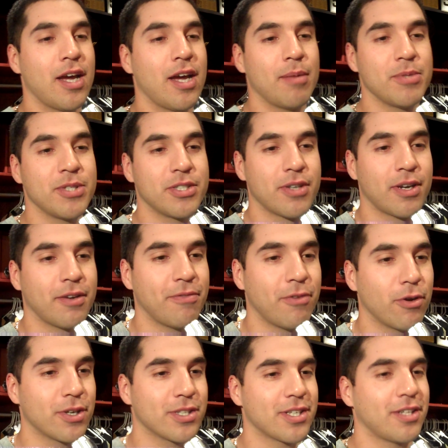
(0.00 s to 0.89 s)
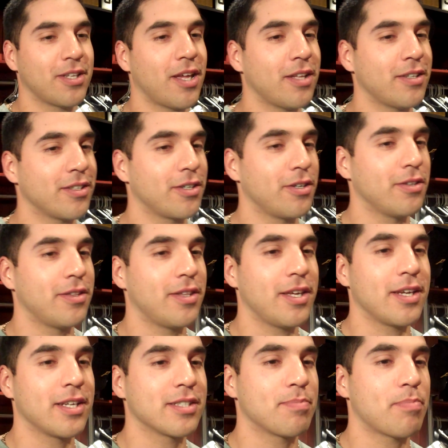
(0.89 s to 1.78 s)
I'm just trying to focus on the good
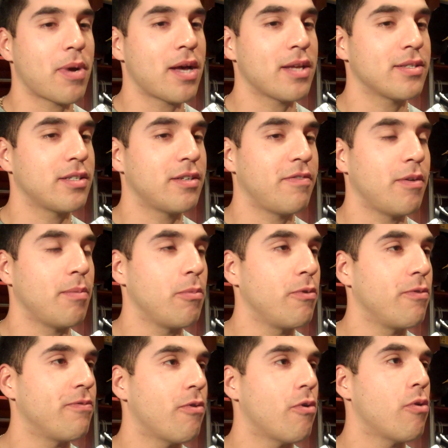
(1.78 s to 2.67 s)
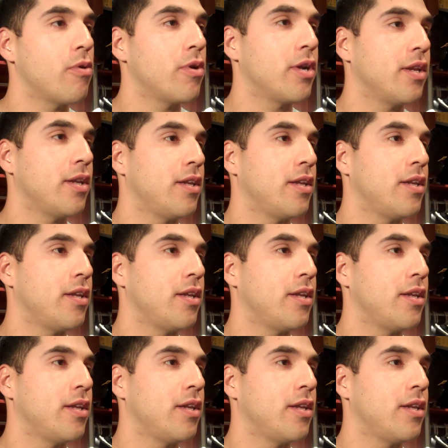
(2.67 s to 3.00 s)
things, positive, and move forward.